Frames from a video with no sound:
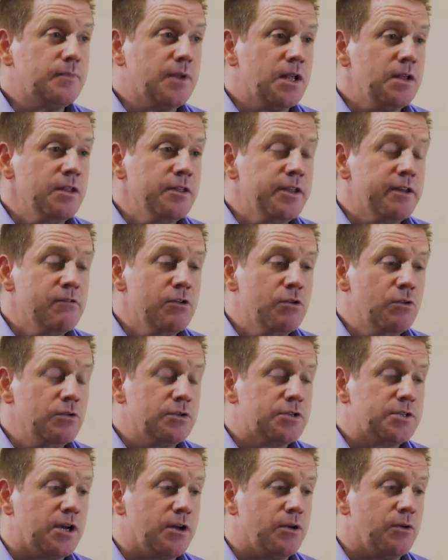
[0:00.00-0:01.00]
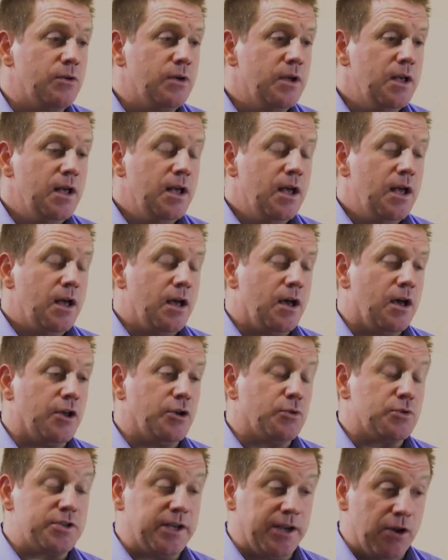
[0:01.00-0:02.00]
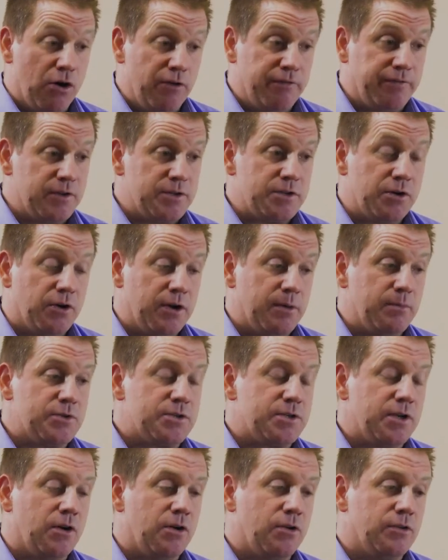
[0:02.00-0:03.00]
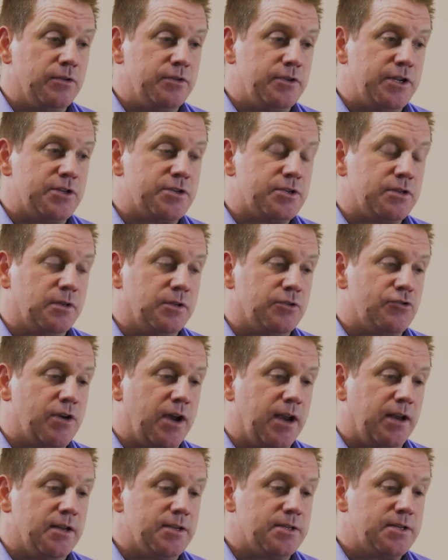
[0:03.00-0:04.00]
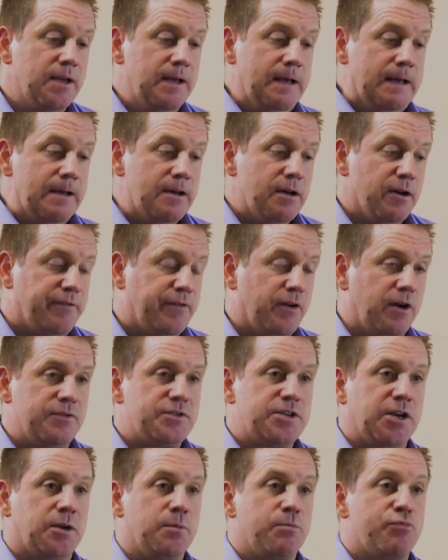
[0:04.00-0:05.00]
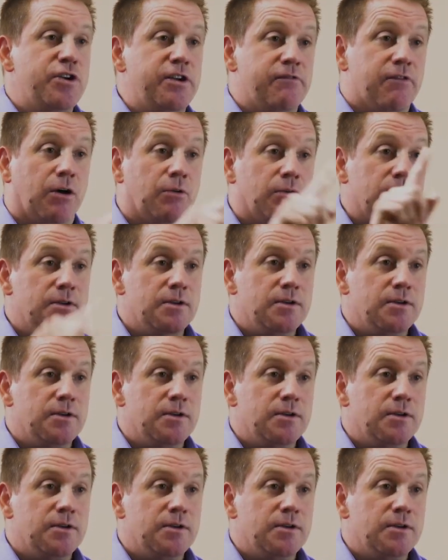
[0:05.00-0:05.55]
There are also, you'll see oftentimes on digital trailers, a 5-second pre-roll,